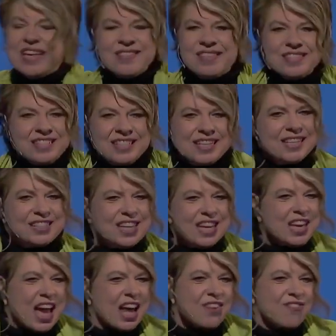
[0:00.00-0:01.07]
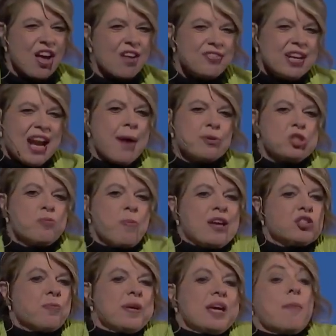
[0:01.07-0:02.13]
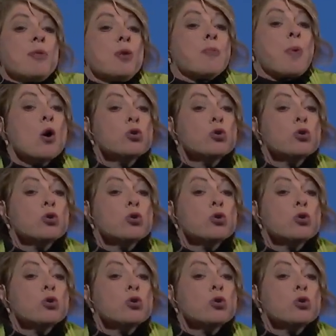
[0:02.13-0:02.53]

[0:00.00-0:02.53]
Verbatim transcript: the CDC got involved, and I was about to become their